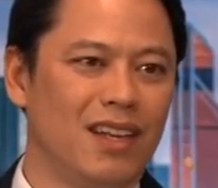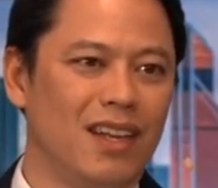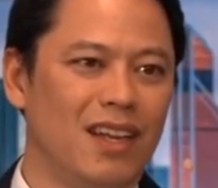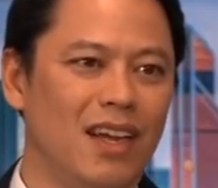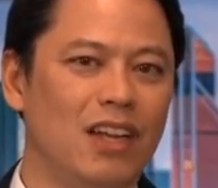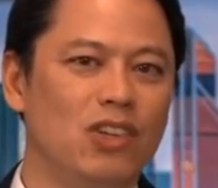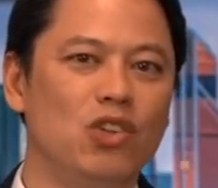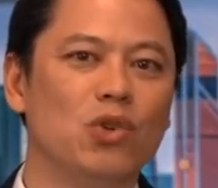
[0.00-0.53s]

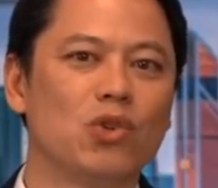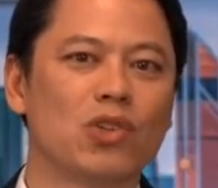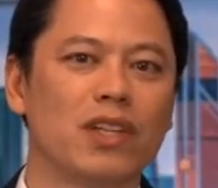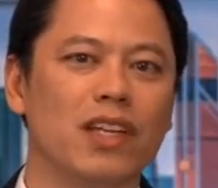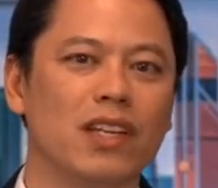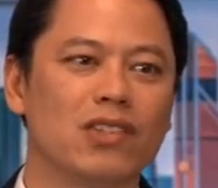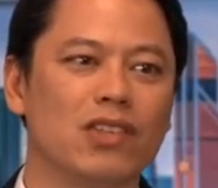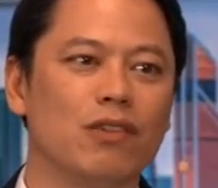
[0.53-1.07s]
And
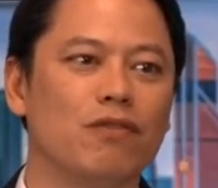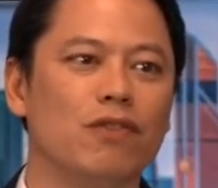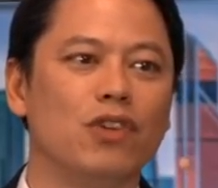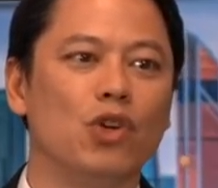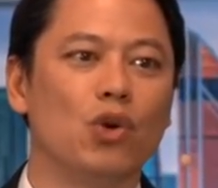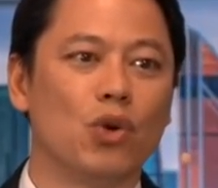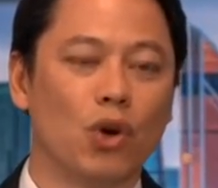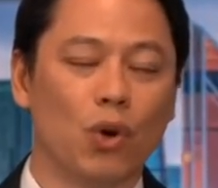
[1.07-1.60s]
usually it's if
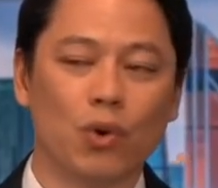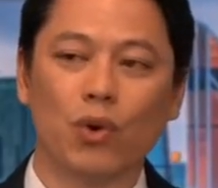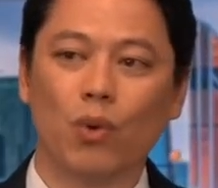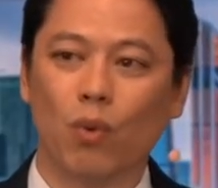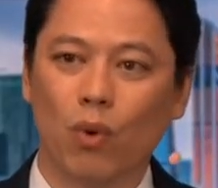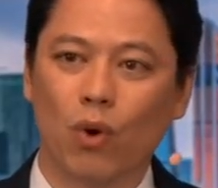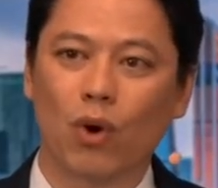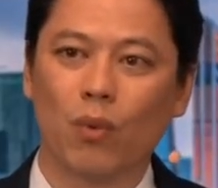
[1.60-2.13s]
you go to
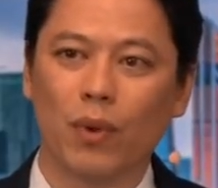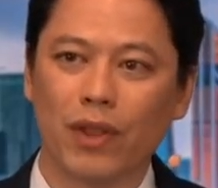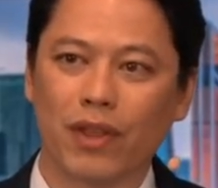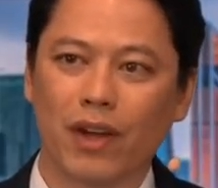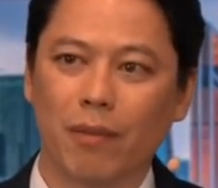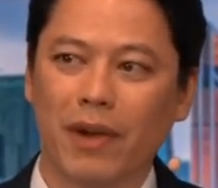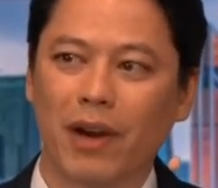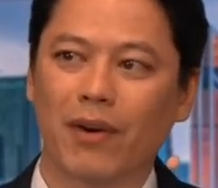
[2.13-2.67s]
war
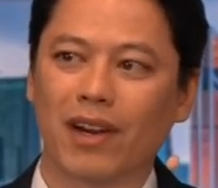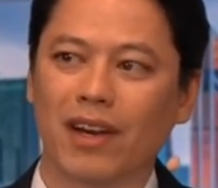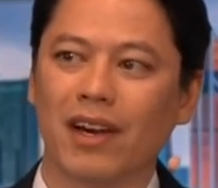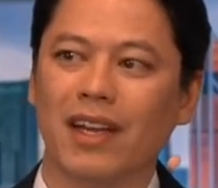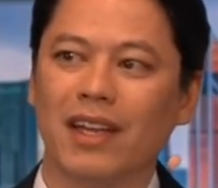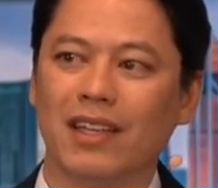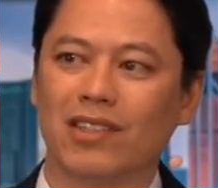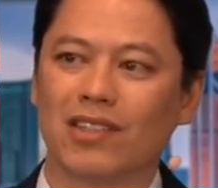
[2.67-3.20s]
with
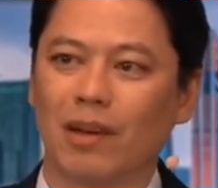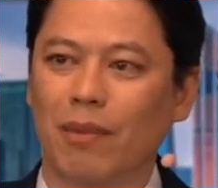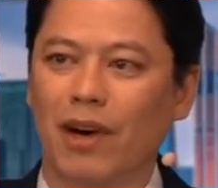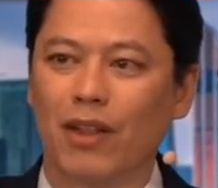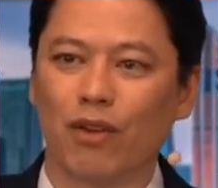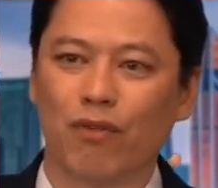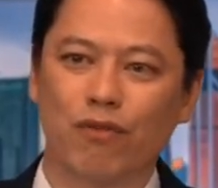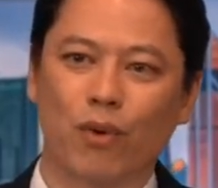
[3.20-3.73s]
America in some
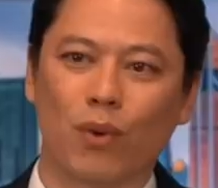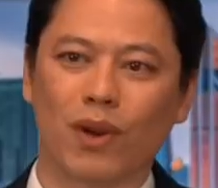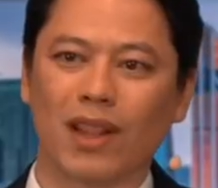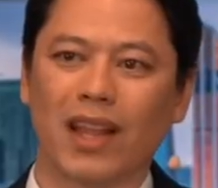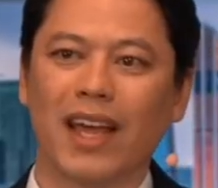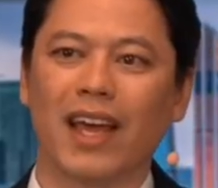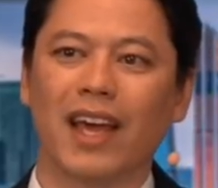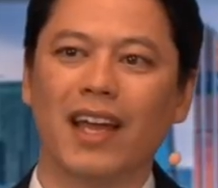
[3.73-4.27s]
other foreign
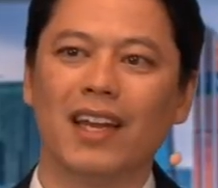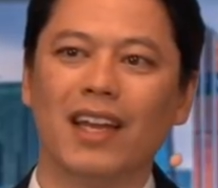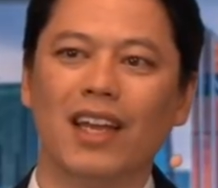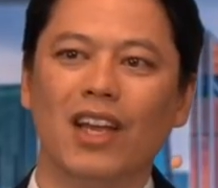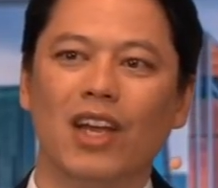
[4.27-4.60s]
land,